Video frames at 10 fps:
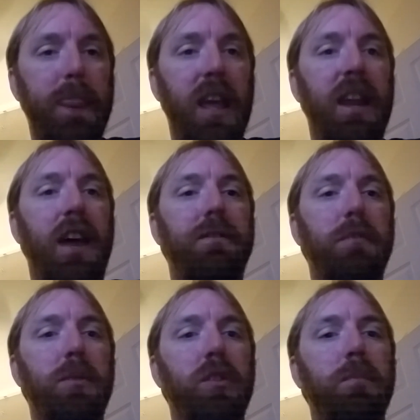I'd have to
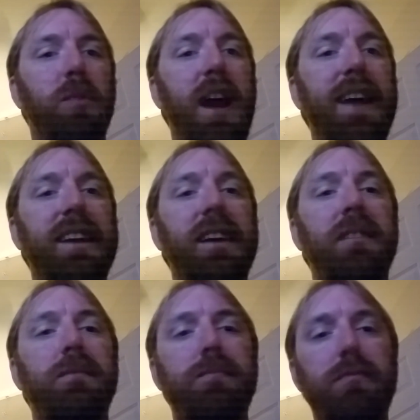build a
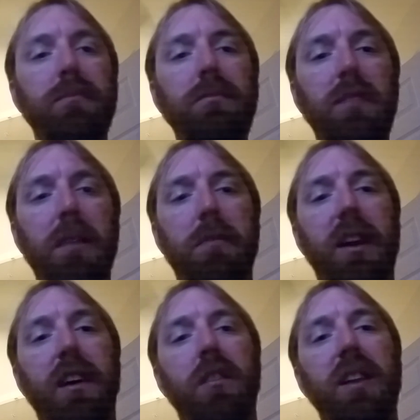bracket, but
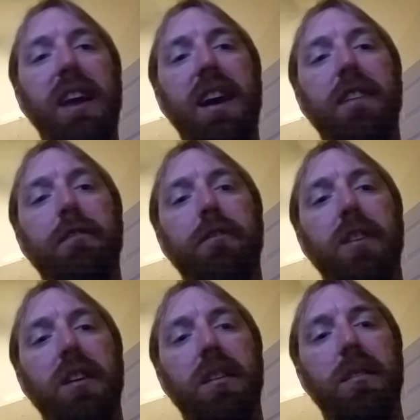I already have
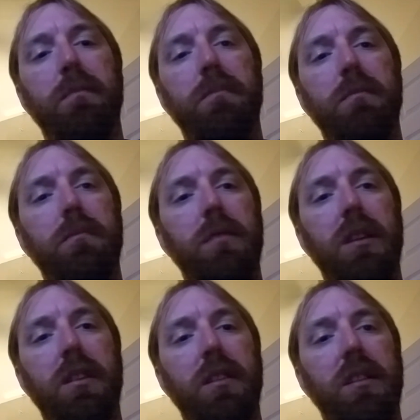
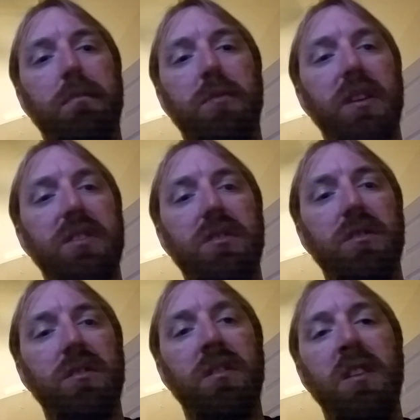a
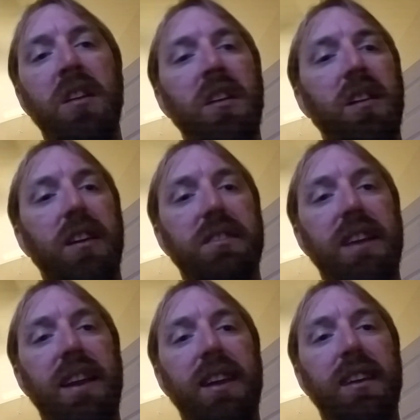compressor,
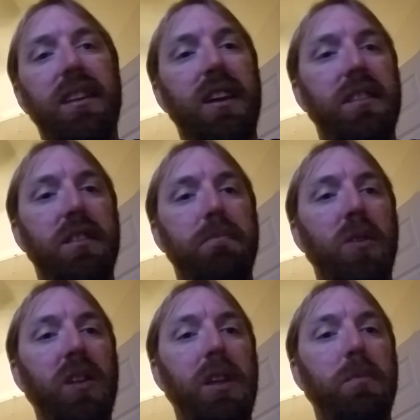tank, and the
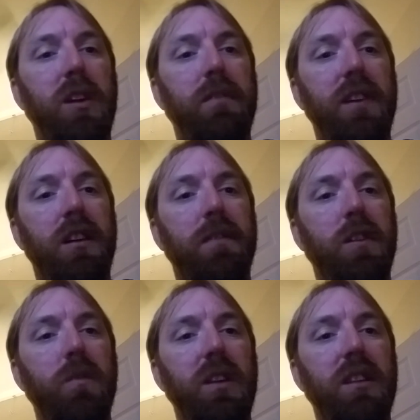parking brake valve
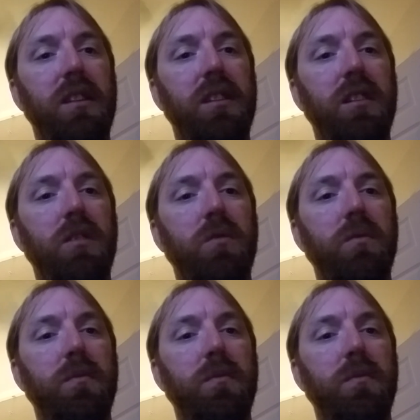all ready to go.